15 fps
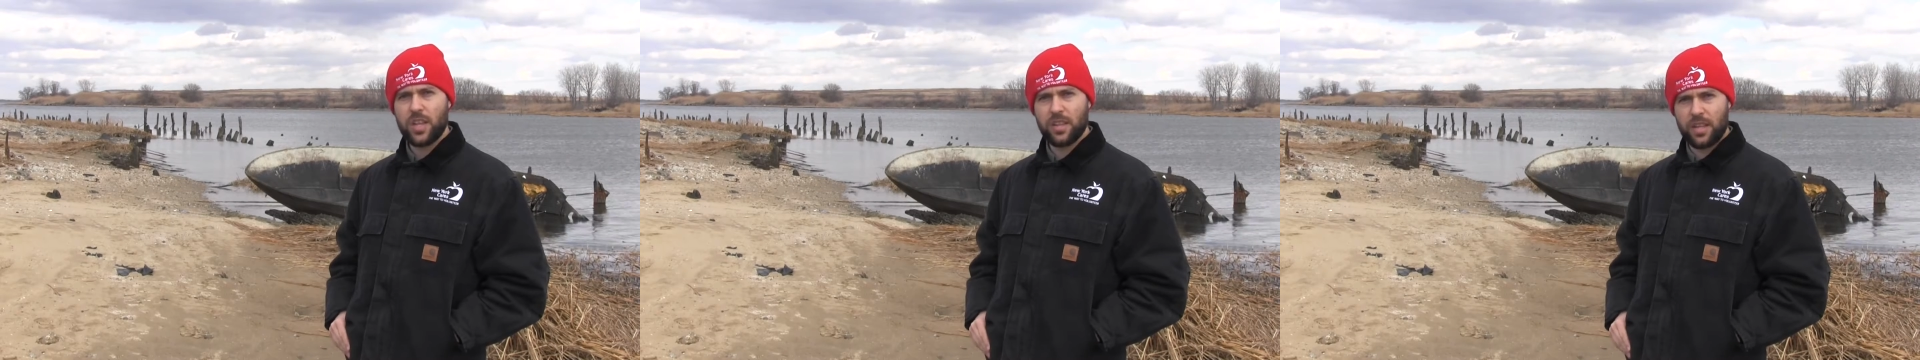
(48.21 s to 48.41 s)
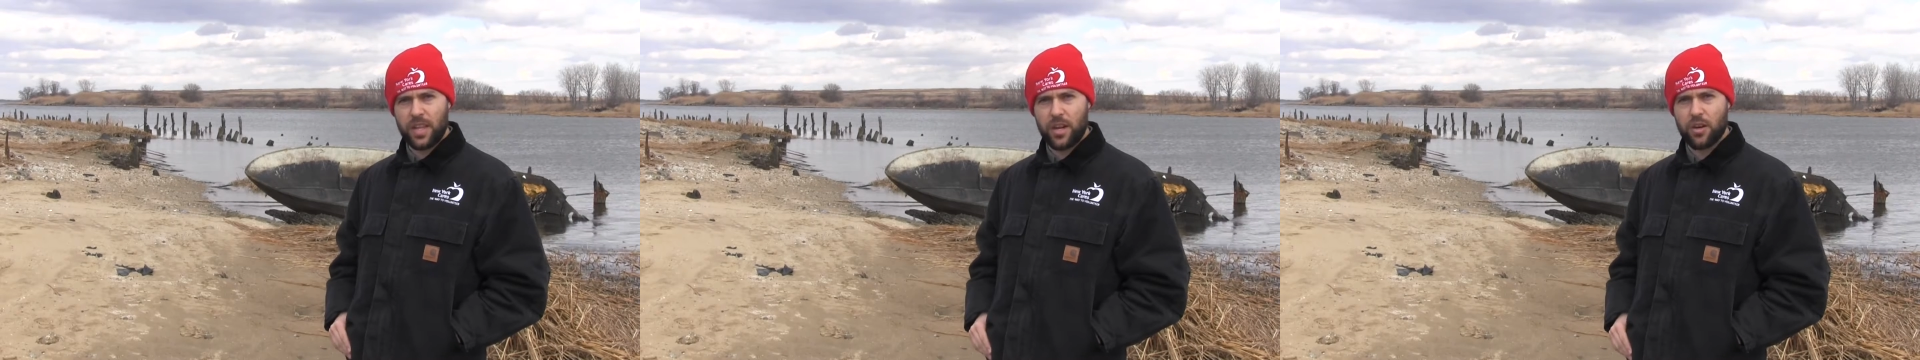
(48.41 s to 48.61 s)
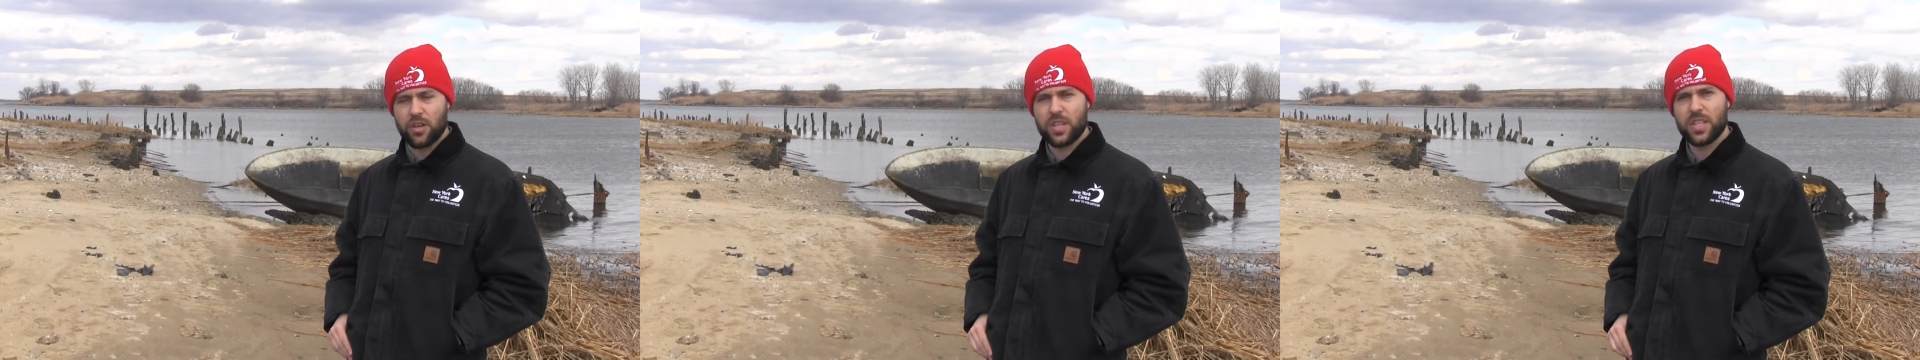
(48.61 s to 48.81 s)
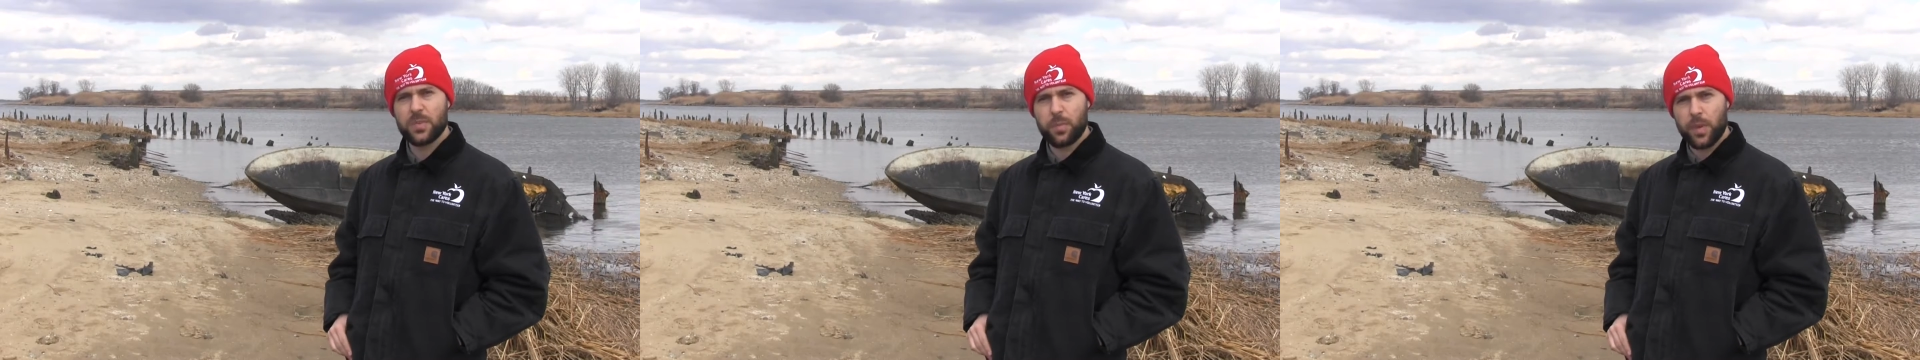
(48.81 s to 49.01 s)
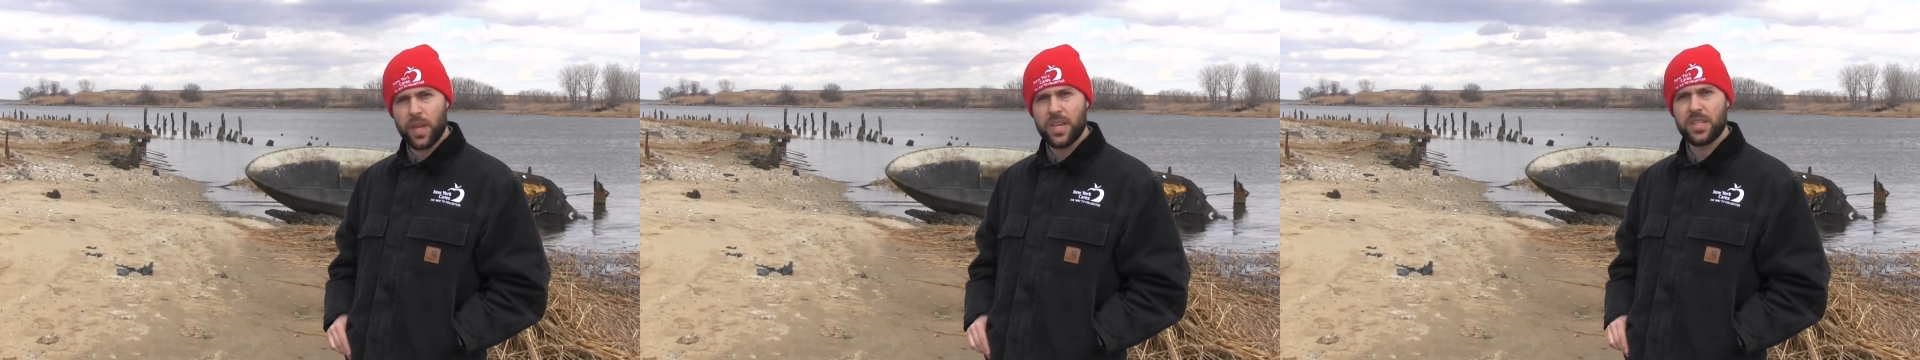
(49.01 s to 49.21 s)
and litter
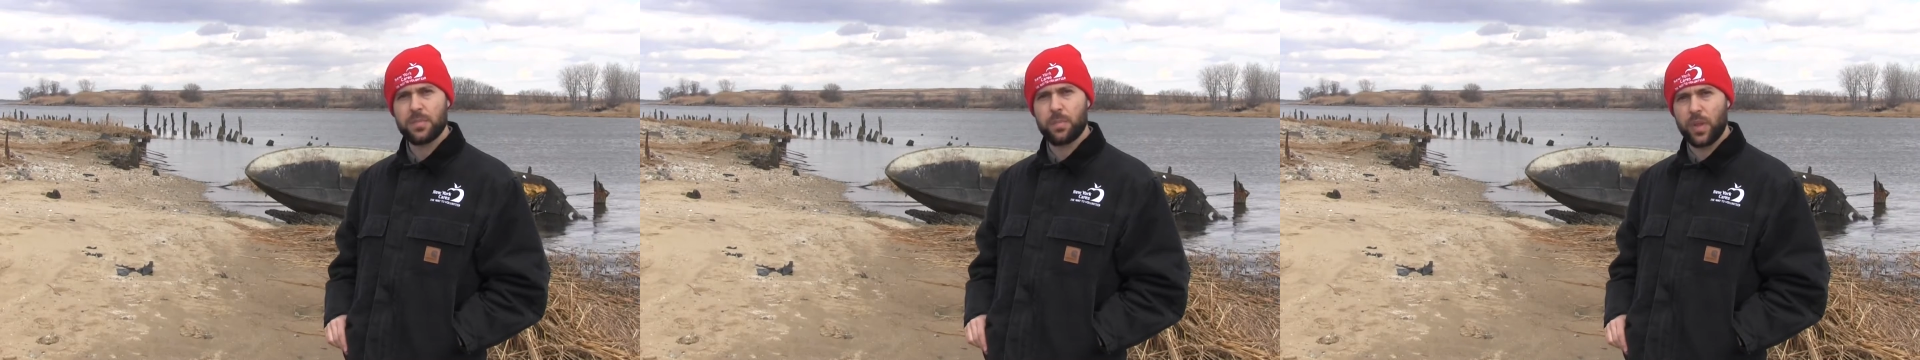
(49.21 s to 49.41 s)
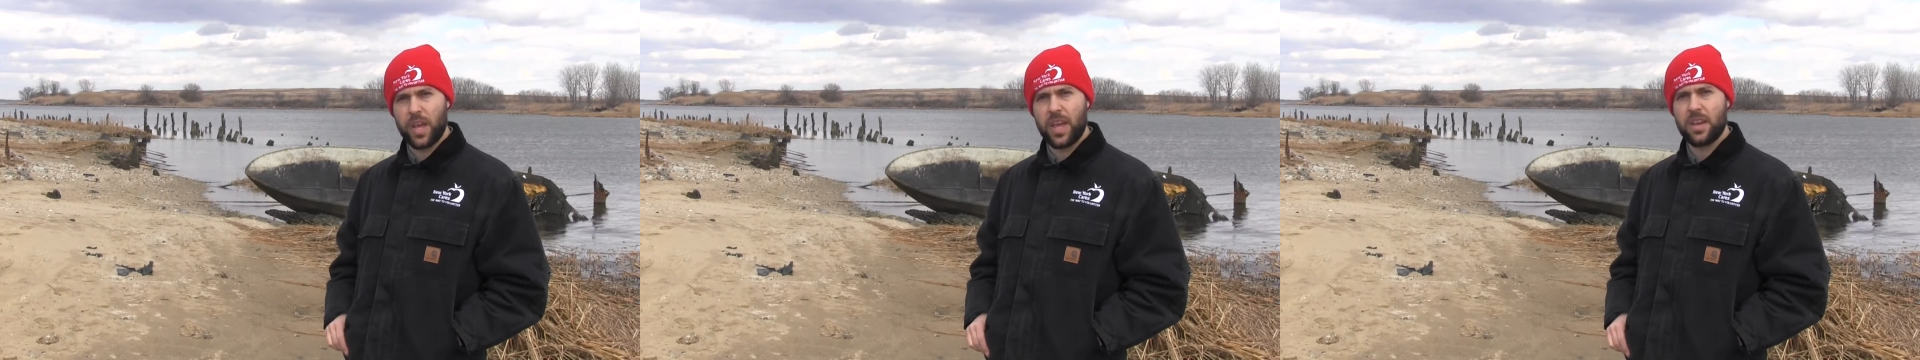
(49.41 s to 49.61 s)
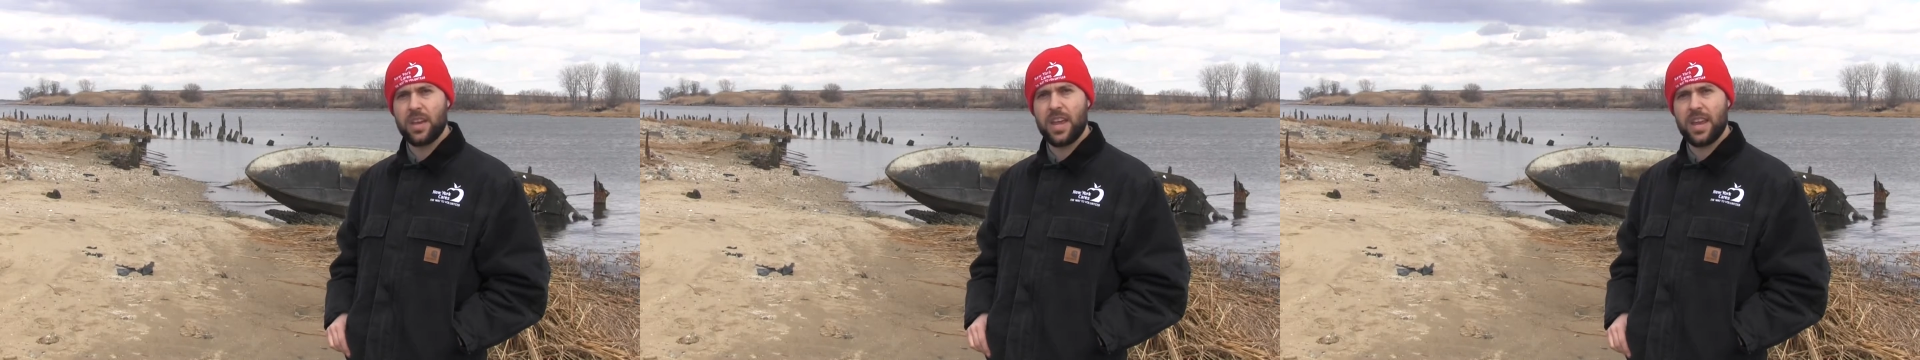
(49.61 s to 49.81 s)
displace plant